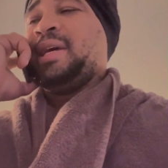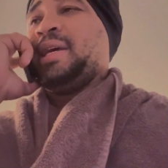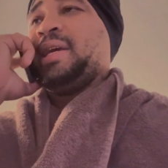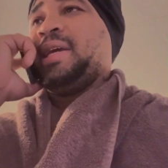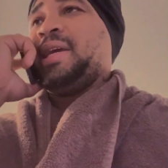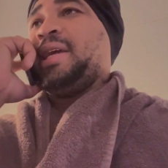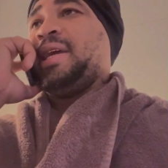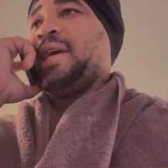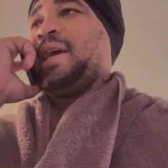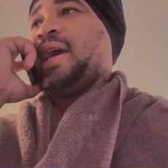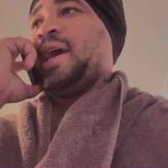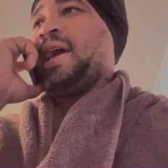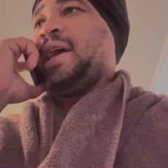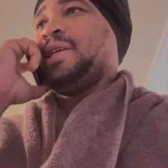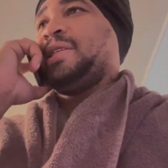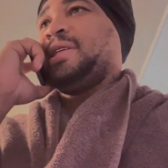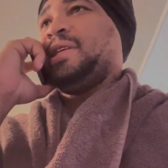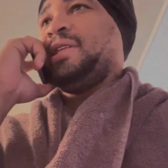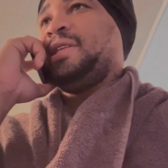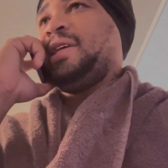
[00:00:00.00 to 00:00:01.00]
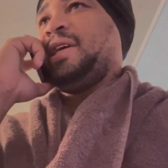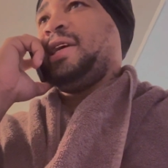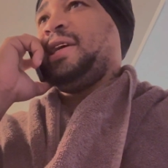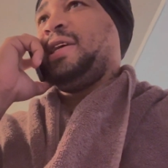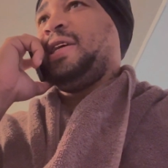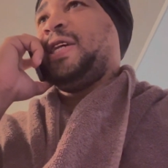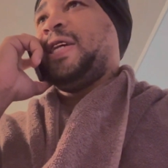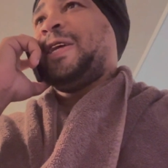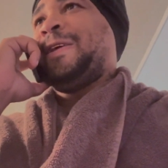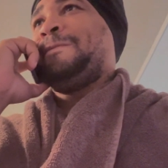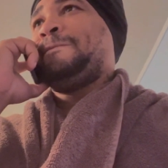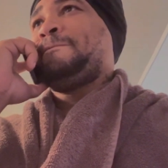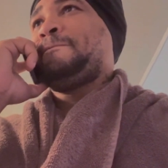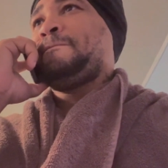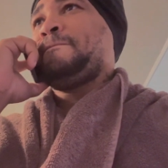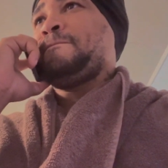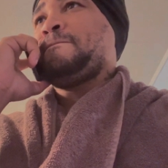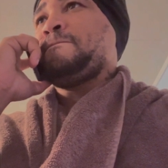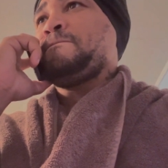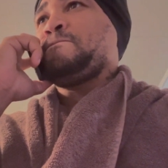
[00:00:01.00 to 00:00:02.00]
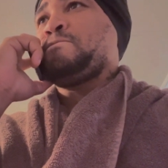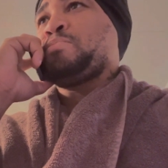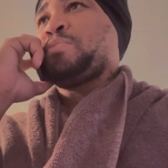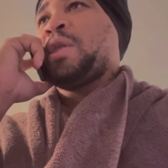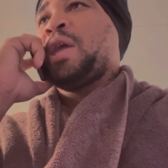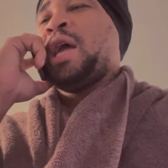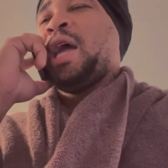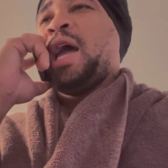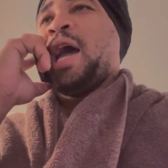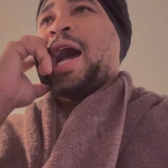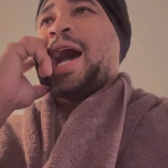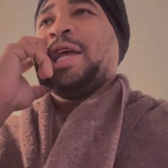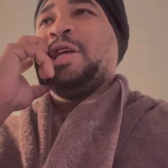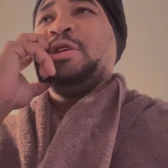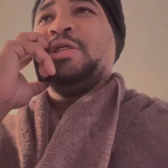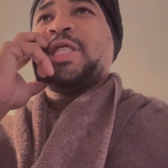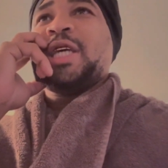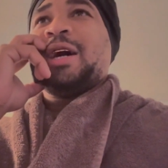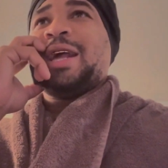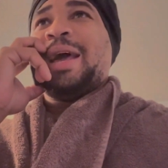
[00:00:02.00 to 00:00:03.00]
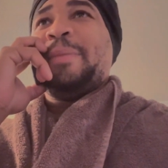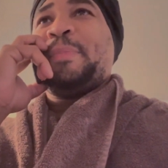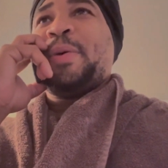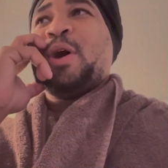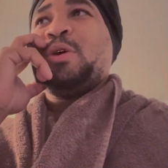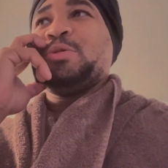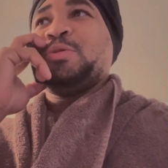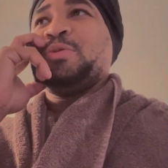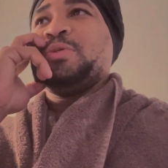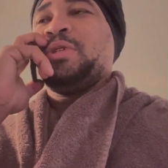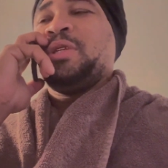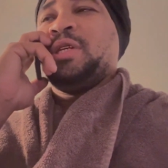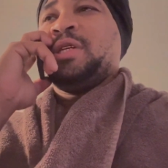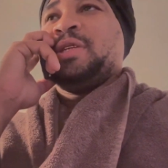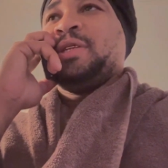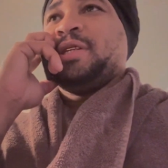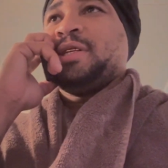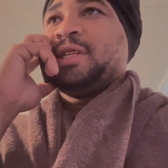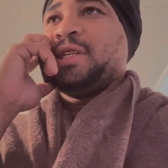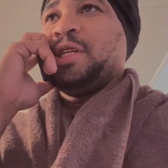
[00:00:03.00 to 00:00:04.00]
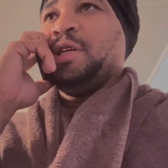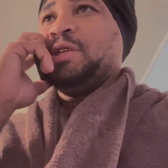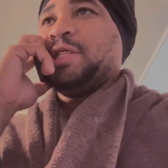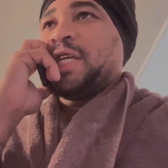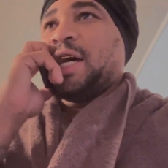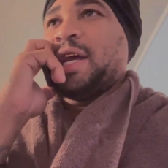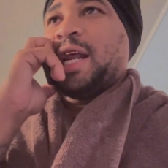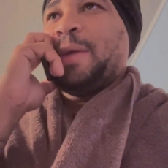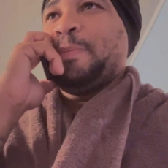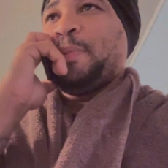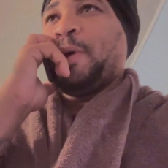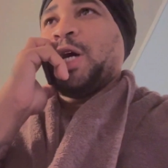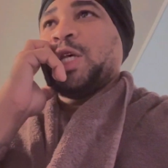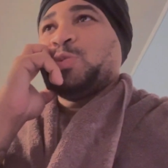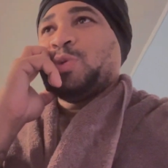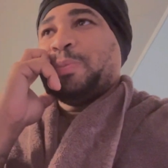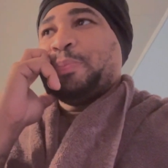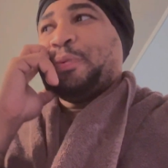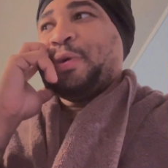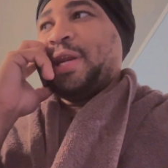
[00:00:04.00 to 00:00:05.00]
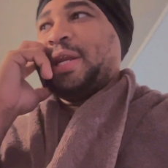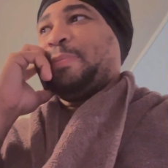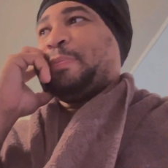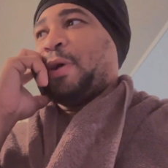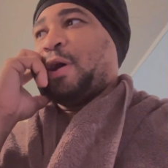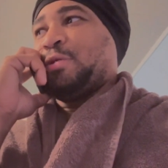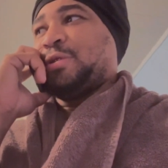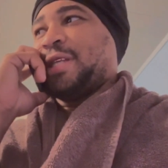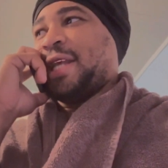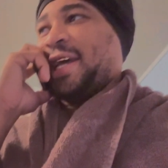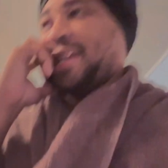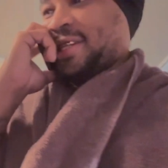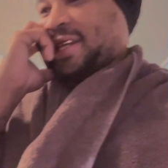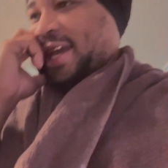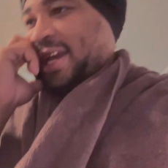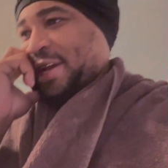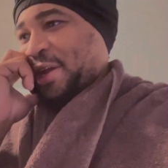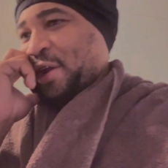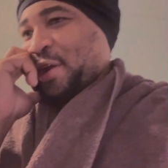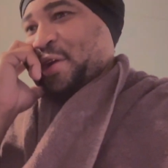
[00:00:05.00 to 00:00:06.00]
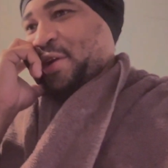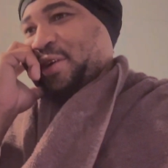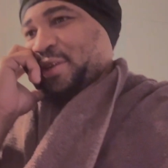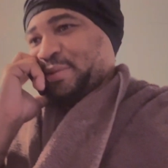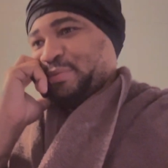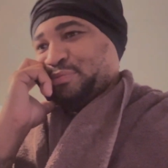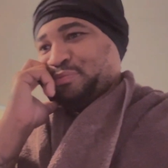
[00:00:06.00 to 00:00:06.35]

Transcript: Yes, indeed. Uh, you saw that post? You saw that post with Brittany posted last night, girl?